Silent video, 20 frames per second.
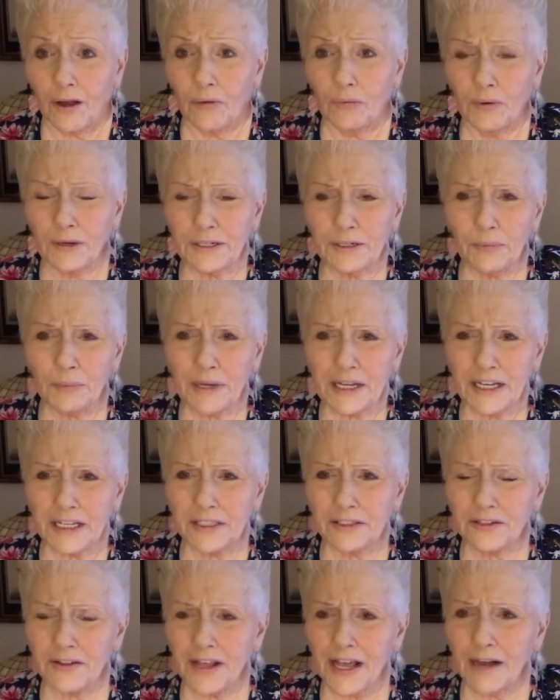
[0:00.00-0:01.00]
When did we get
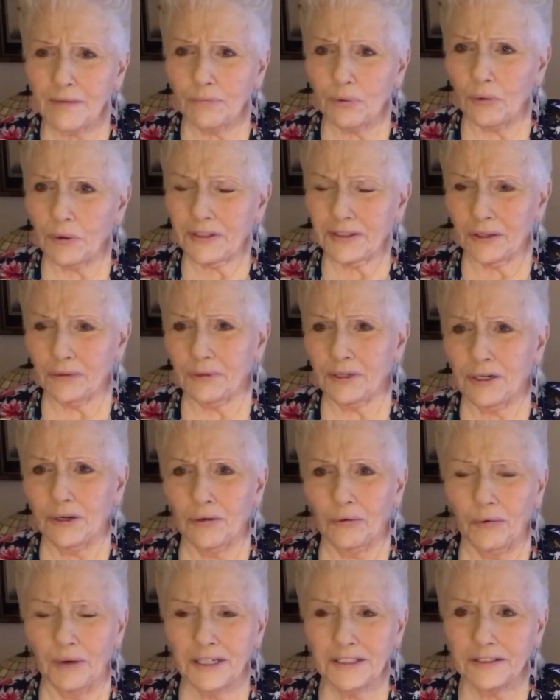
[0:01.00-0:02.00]
to that point that we
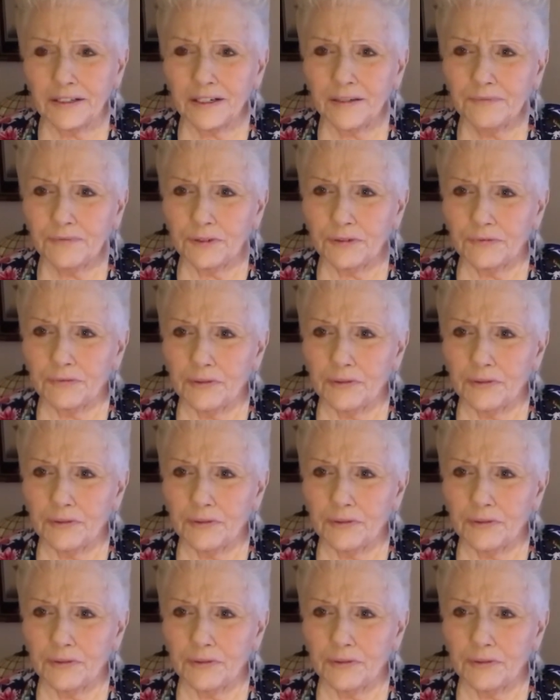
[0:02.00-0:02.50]
don't want comfort